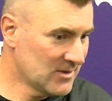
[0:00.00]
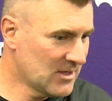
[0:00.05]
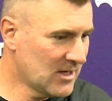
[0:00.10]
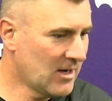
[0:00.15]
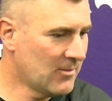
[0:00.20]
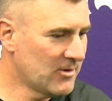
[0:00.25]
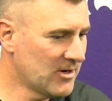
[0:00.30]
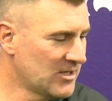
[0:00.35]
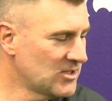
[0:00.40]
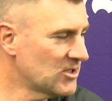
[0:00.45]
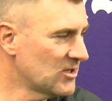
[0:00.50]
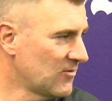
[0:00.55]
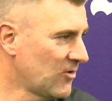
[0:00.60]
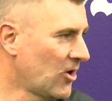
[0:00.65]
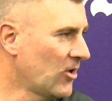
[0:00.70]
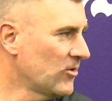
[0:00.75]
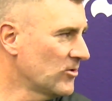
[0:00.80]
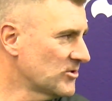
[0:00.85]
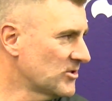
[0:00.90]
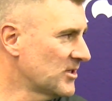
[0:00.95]
combination of
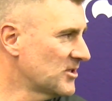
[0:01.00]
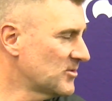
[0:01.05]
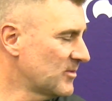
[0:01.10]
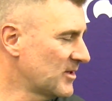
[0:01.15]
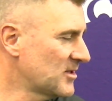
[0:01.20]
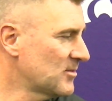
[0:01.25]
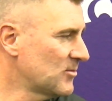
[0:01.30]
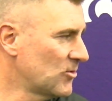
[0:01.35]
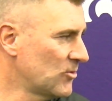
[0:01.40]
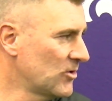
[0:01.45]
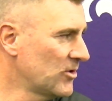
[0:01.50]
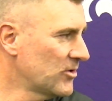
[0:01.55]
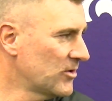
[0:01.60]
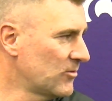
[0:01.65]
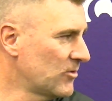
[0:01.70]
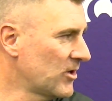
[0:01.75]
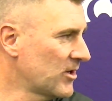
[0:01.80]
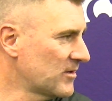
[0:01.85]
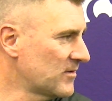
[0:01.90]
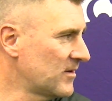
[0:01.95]
all those things makes them a really good running